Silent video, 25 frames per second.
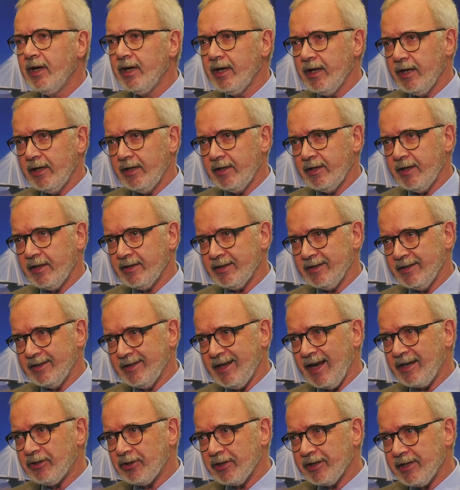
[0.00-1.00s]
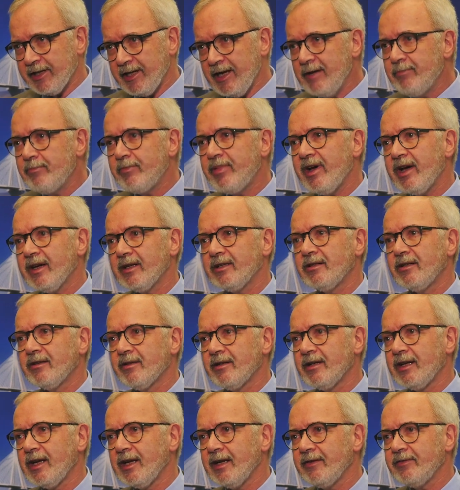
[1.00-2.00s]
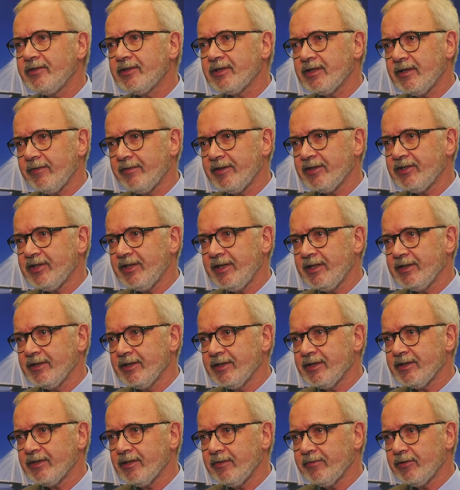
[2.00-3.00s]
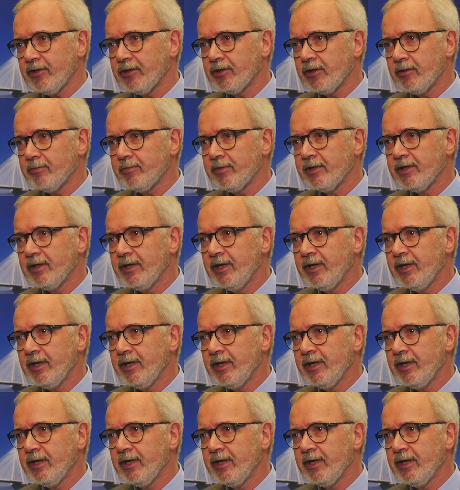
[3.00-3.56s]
And it has a direct impact on the lives of the citizens of Europe.